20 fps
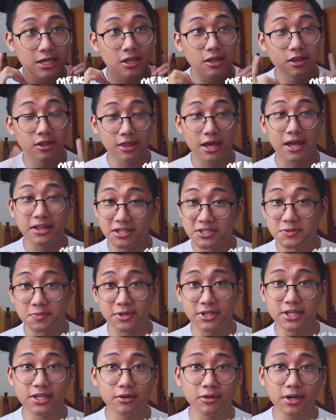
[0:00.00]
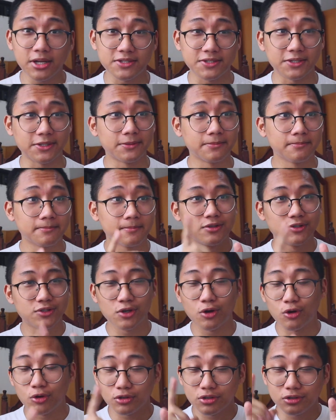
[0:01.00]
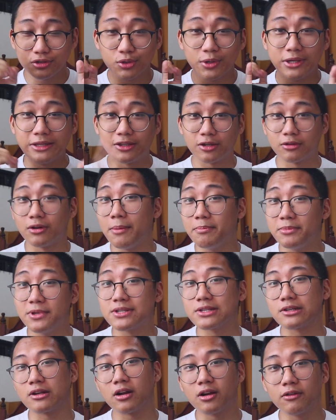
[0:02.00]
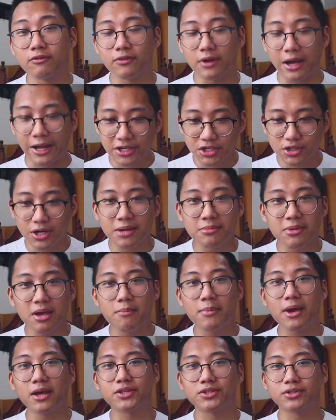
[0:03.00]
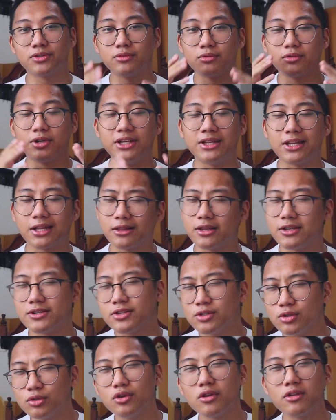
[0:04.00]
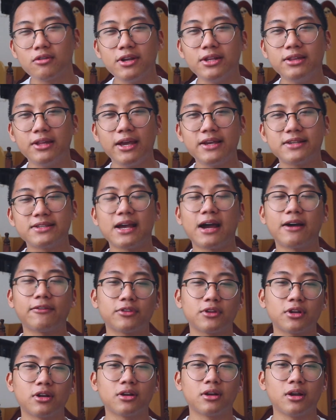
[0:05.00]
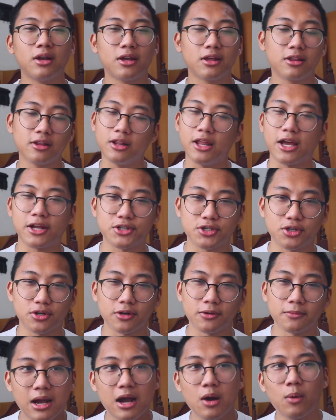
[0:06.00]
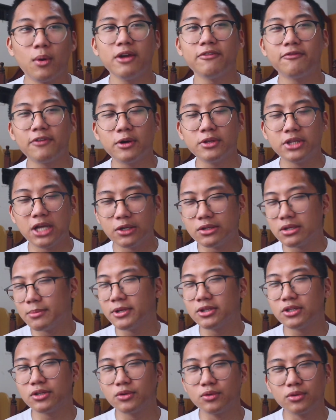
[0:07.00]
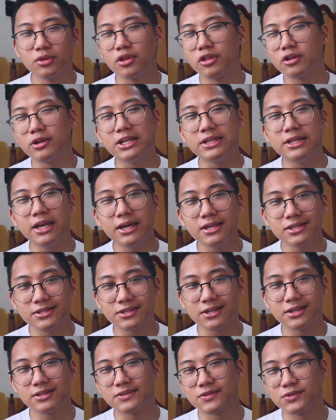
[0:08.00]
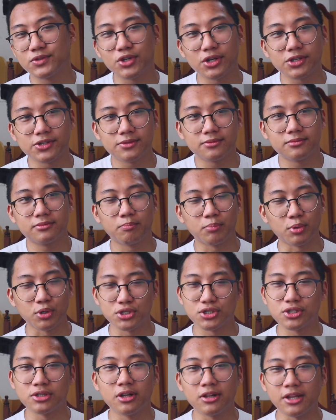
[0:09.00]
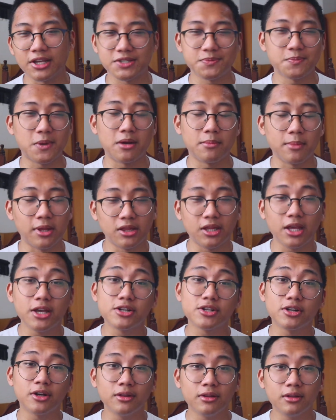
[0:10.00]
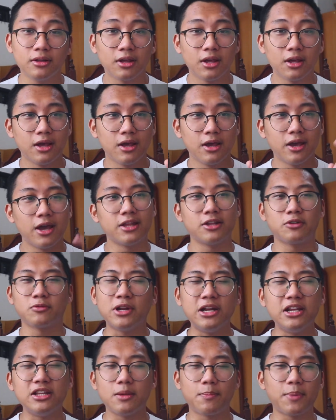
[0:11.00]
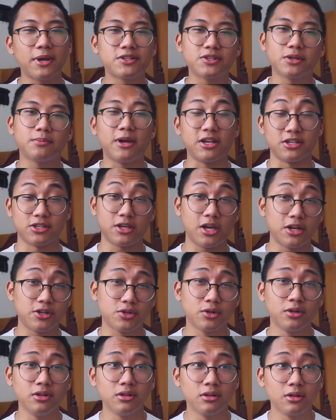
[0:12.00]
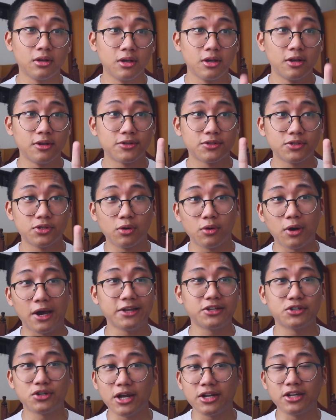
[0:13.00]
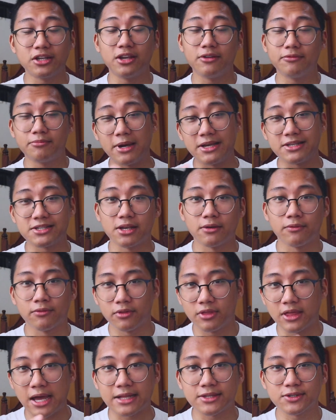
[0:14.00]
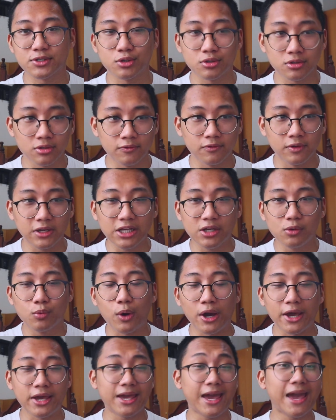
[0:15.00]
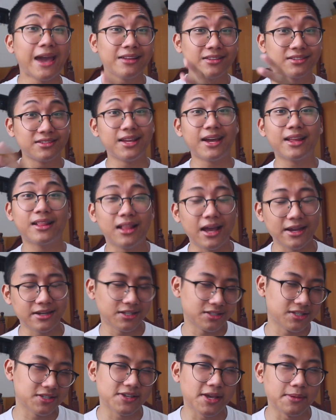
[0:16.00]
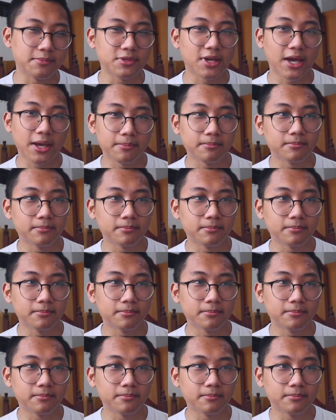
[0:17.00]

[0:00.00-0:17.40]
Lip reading: That is pretty crazy. So to interrupt this curve, I try my best to read at least 2 to 3 days after the lecture. How I found out about the 2 to 3 days, it's just personal experimentation, and it really depends on my schedule. So I try to give myself that sort of leeway and deadline at the same time.